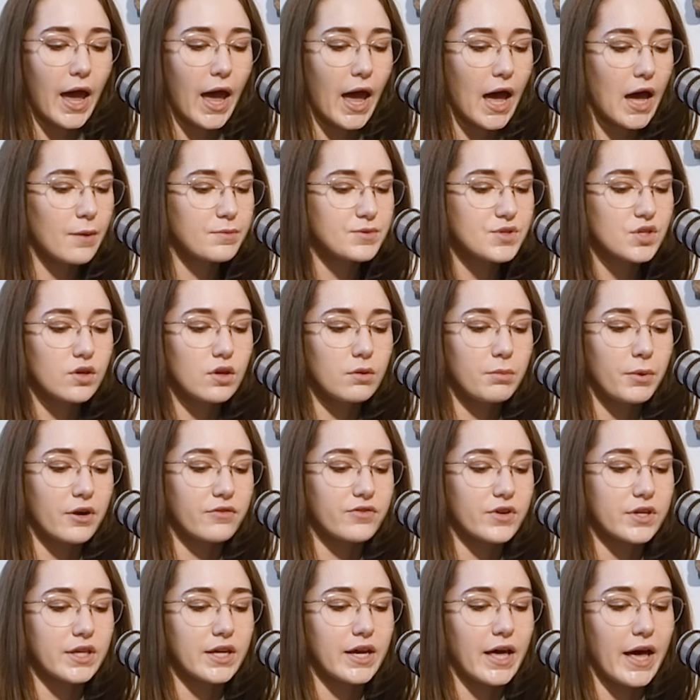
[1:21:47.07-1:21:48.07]
Absolutely
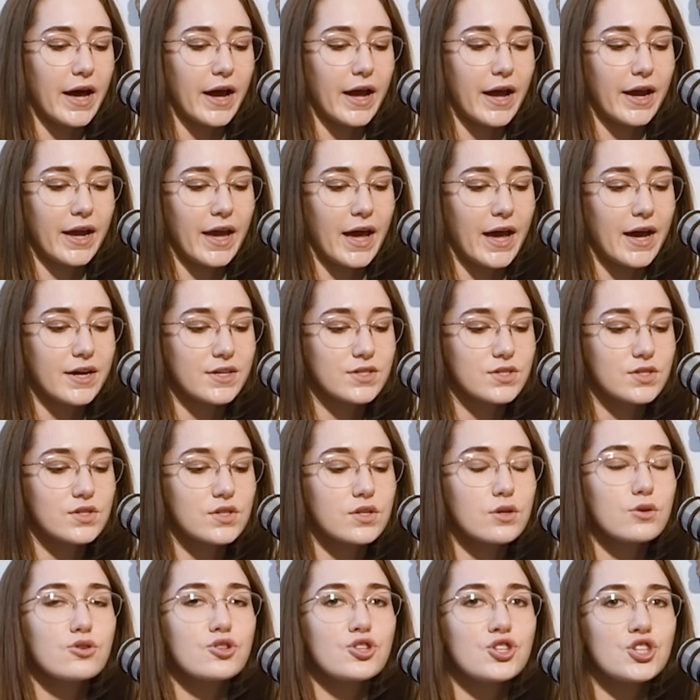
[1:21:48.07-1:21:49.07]
perfectly cast.
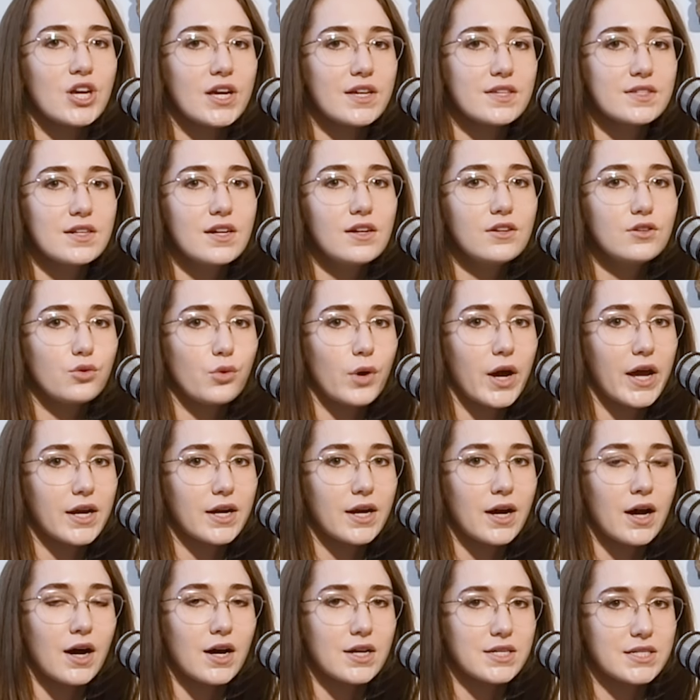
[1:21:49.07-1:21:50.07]
So Jason and Gwen
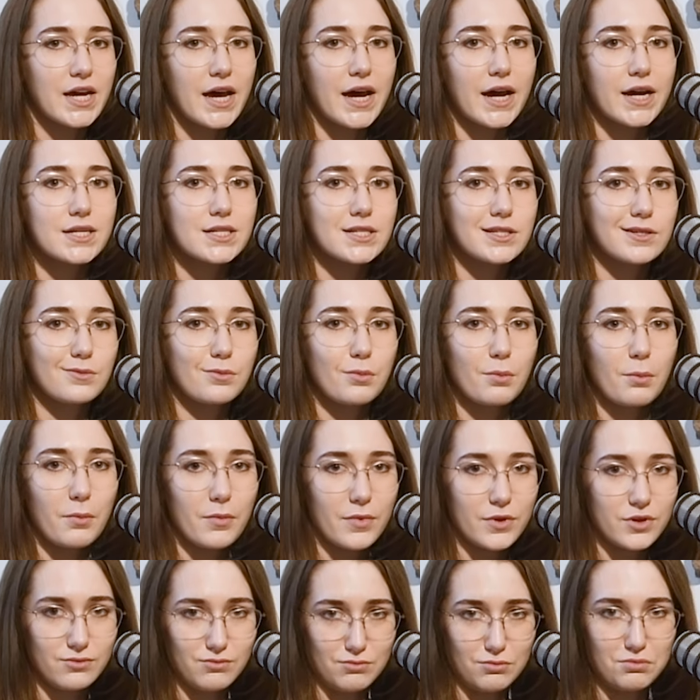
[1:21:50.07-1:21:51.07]
contact
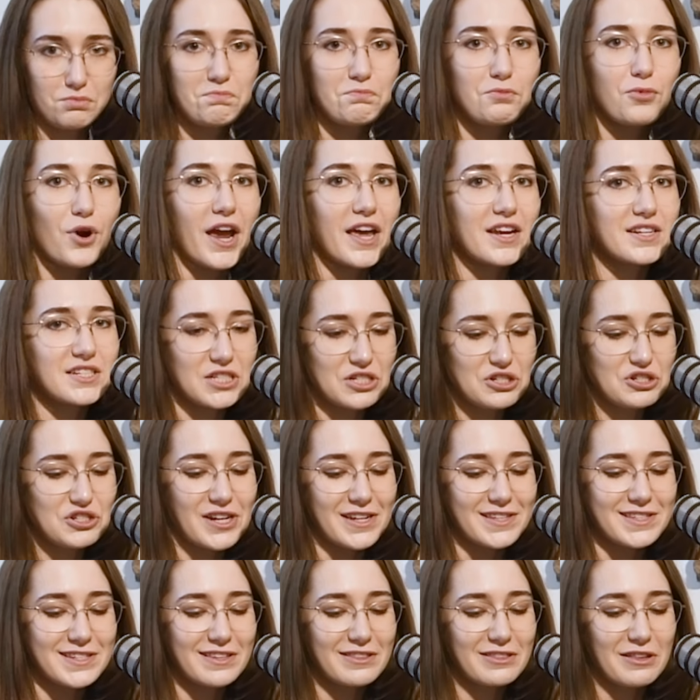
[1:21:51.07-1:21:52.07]
Brandon,
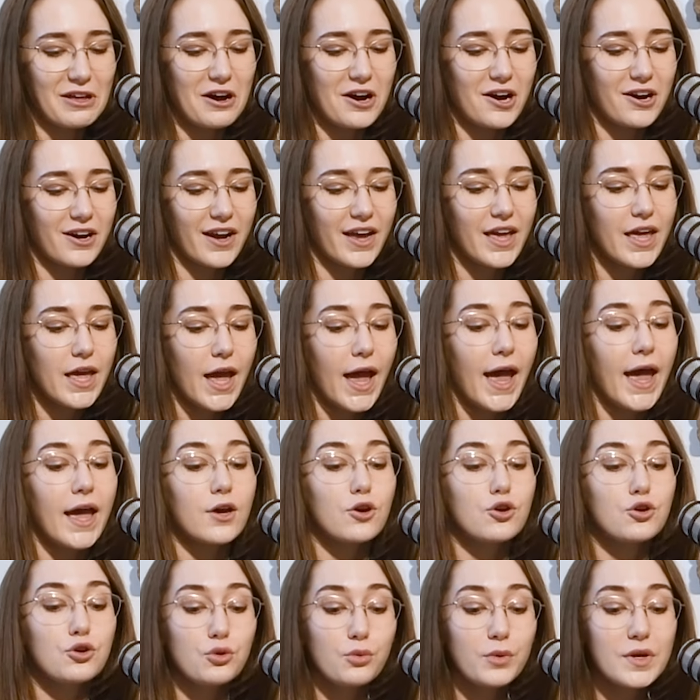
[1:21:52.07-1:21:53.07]
Justin Long,
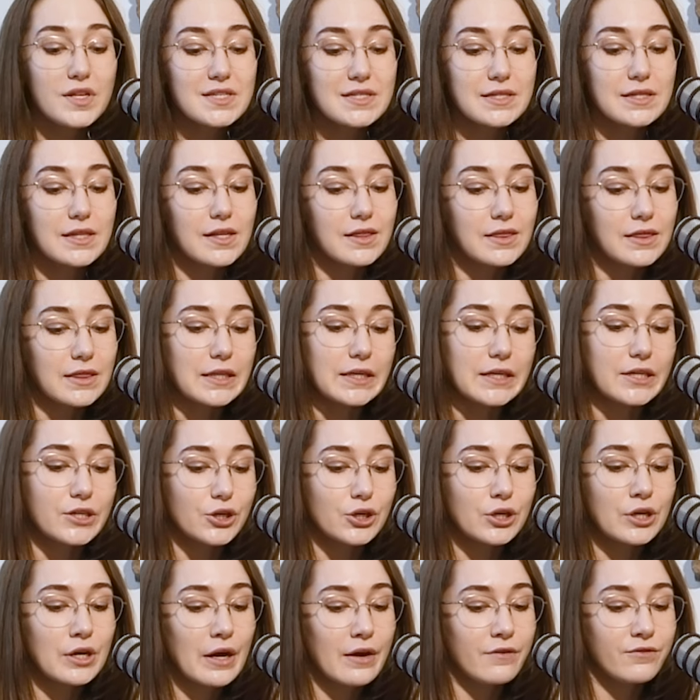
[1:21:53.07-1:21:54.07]
who is the
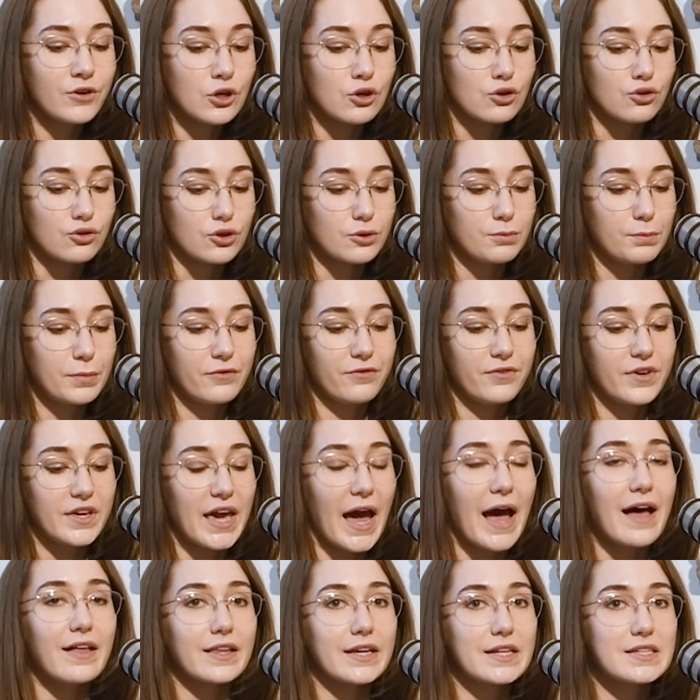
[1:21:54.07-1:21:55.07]
leader of a group of
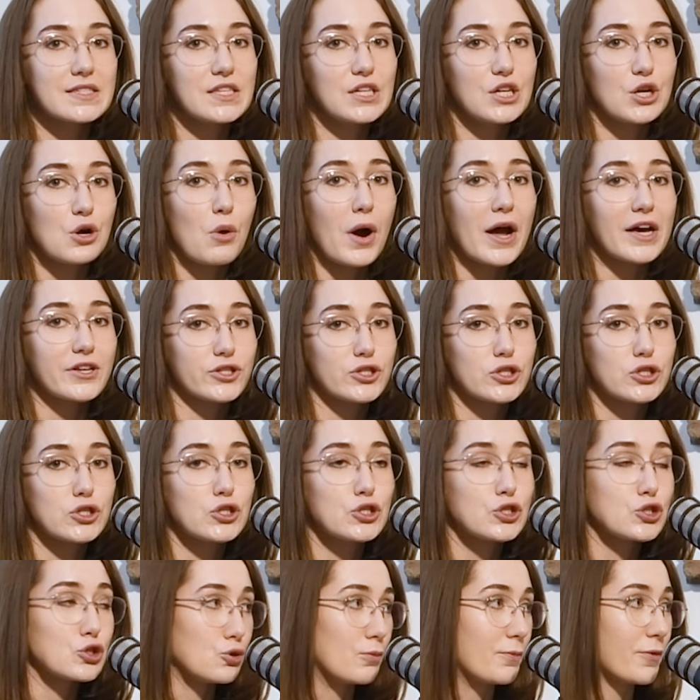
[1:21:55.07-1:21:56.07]
Galaxy Quest
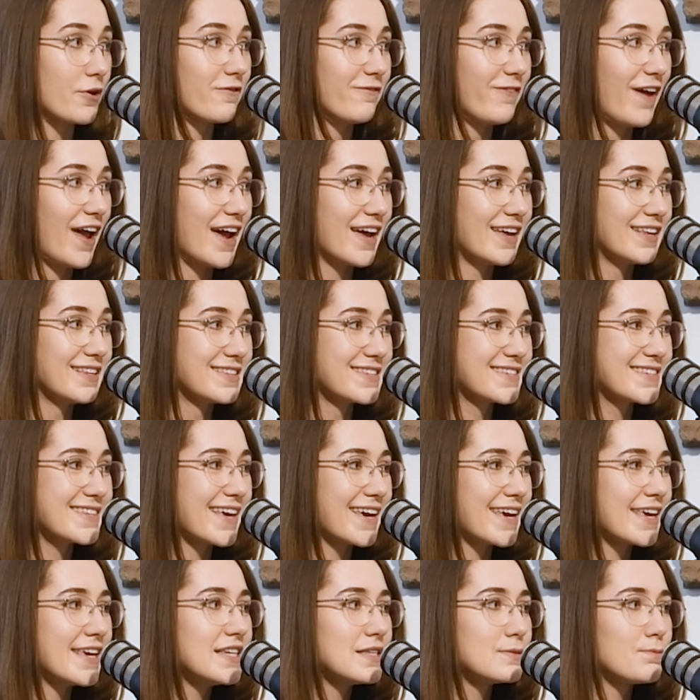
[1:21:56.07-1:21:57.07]
super fans.
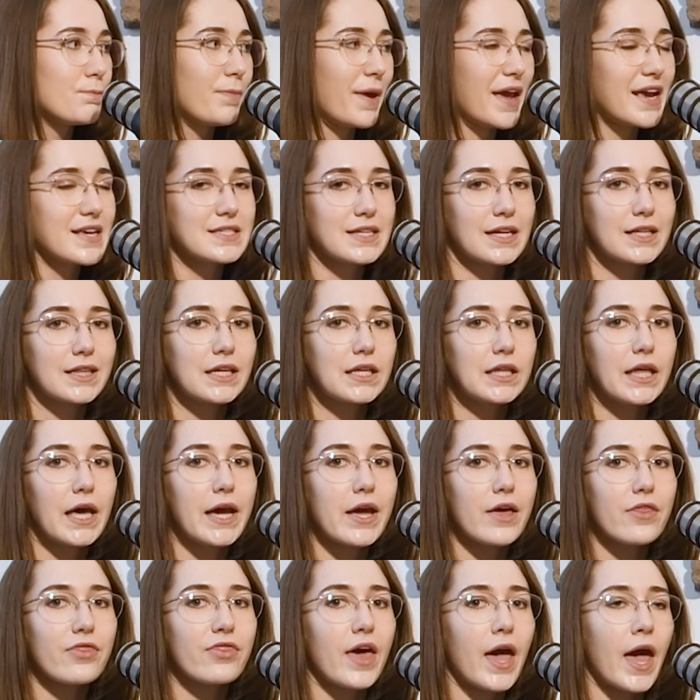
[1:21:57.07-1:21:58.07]
Like he's basically
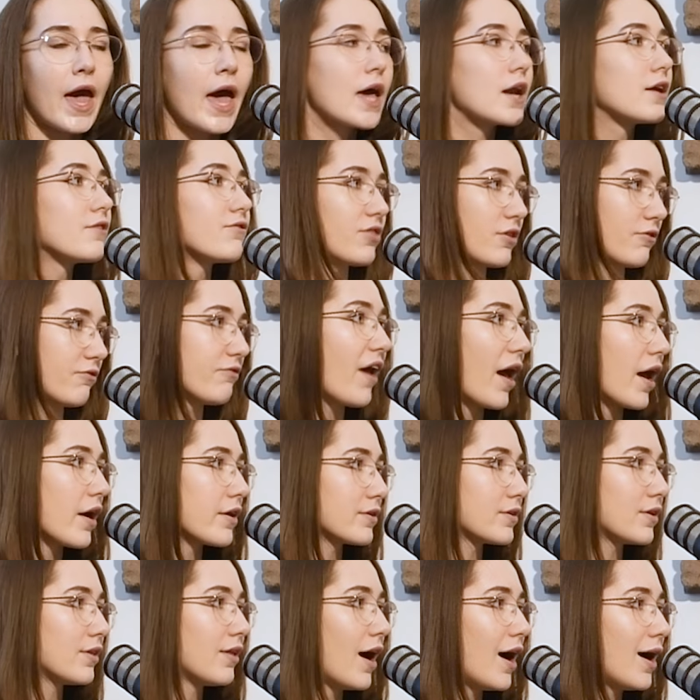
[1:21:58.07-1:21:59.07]
like the head of the
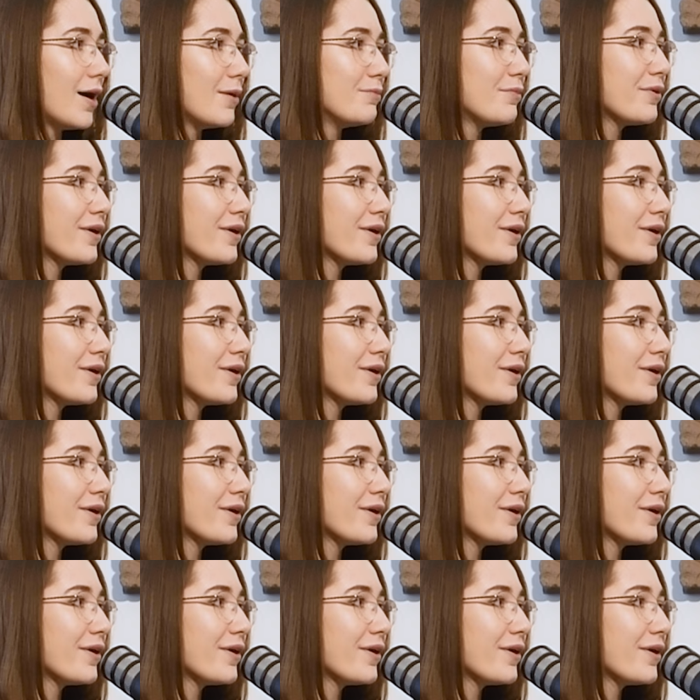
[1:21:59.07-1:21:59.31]
fan club.